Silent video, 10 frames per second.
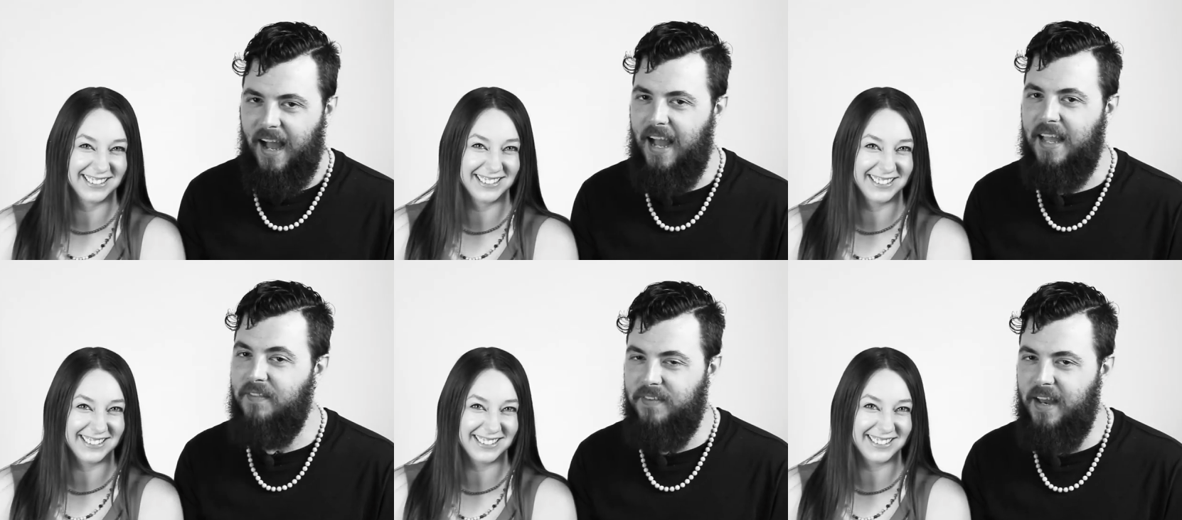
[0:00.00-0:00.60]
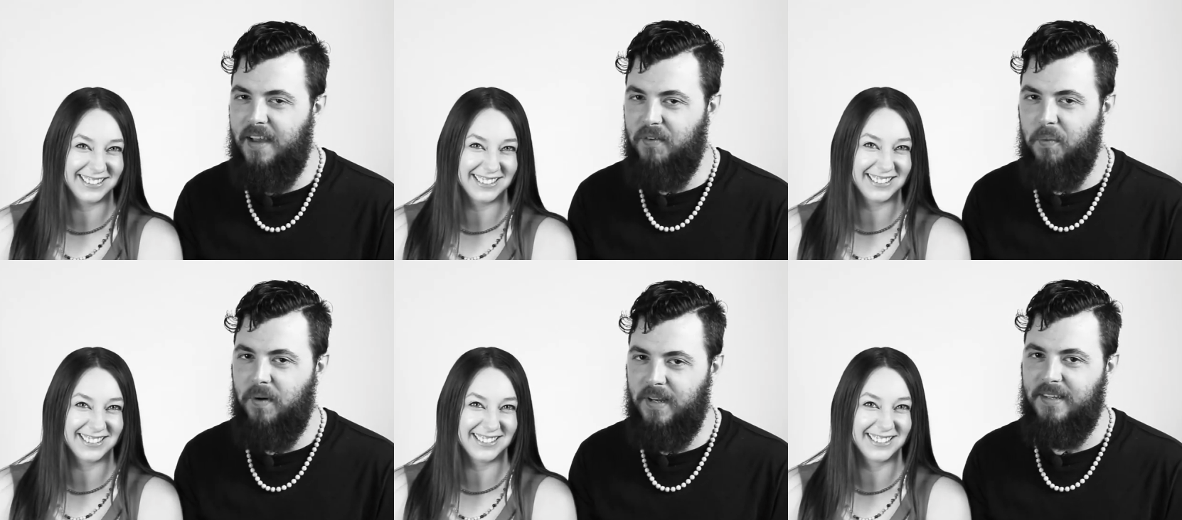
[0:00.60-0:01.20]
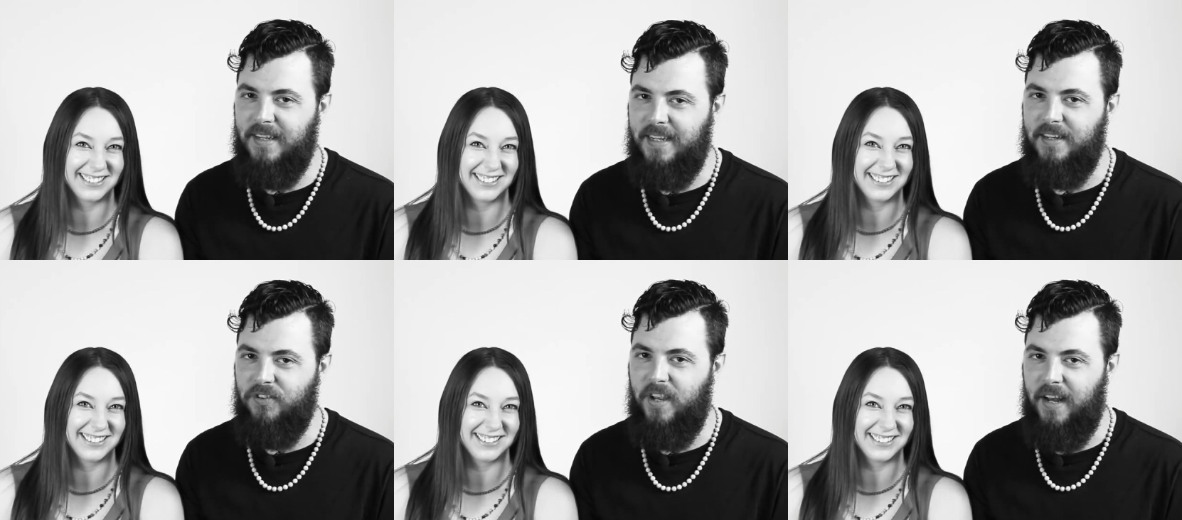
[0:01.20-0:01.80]
Speaker 1: I have never wanted to
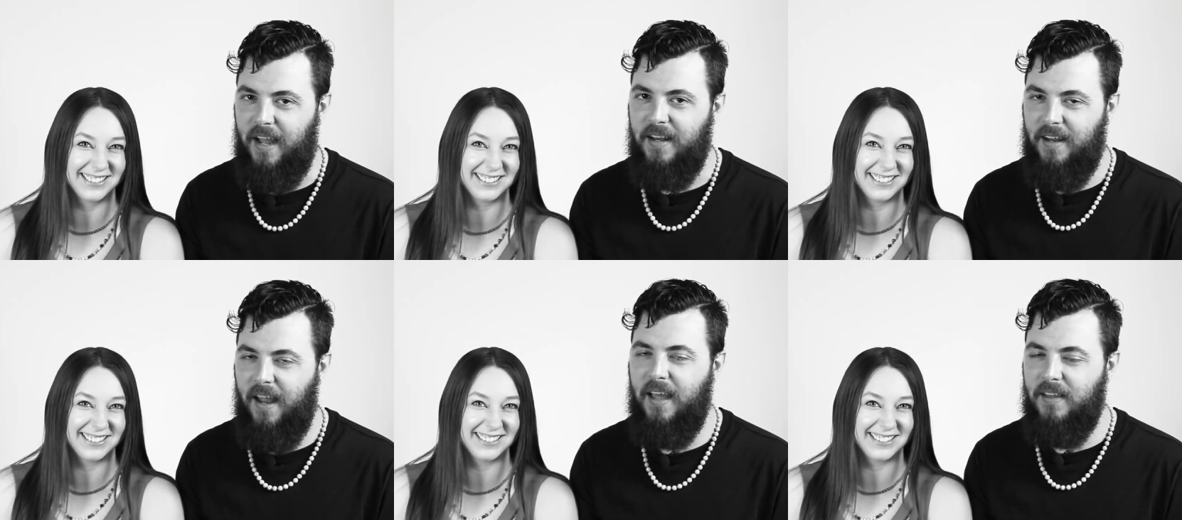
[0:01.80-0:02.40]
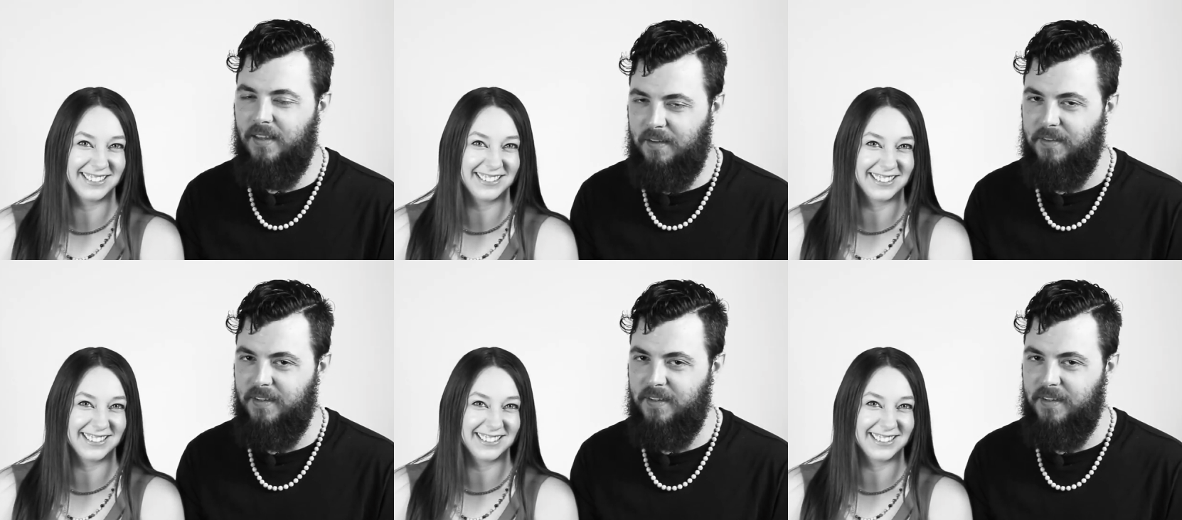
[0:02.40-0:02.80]
eat jadeite, and I love